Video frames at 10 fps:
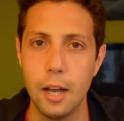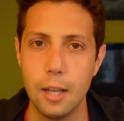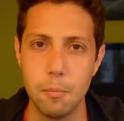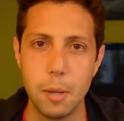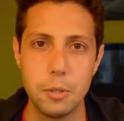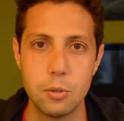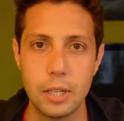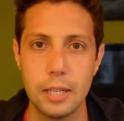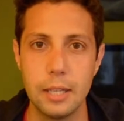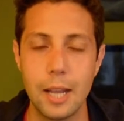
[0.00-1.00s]
it might be
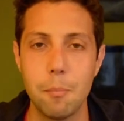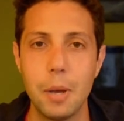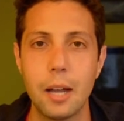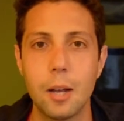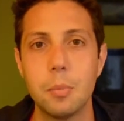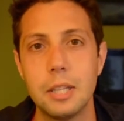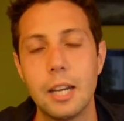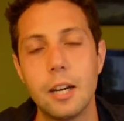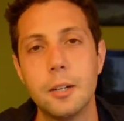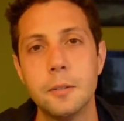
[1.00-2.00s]
tricky to get back up in
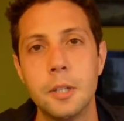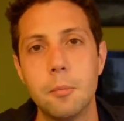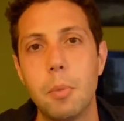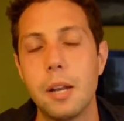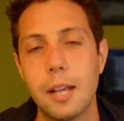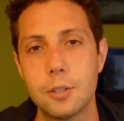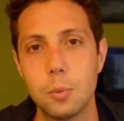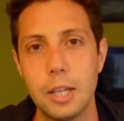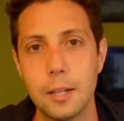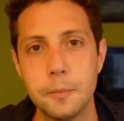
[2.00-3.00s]
the air by next
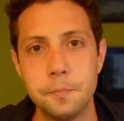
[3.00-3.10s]
week.